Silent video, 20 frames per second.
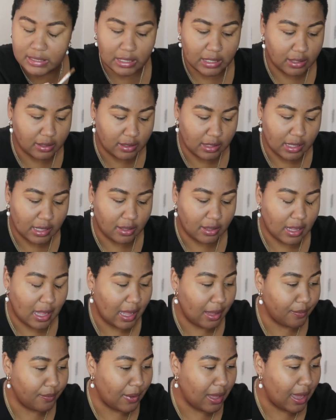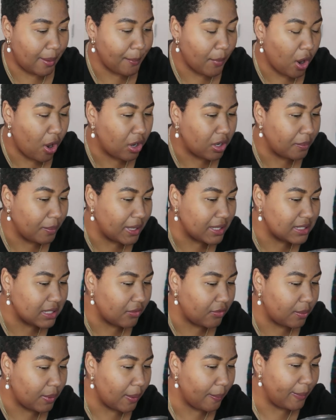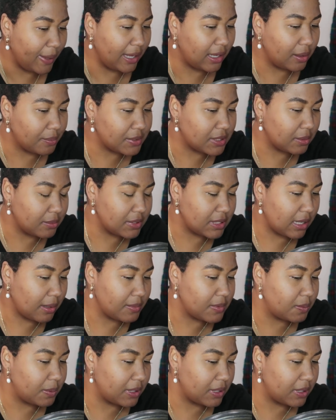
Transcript: And I, I, I'm hard on myself about makeup sometimes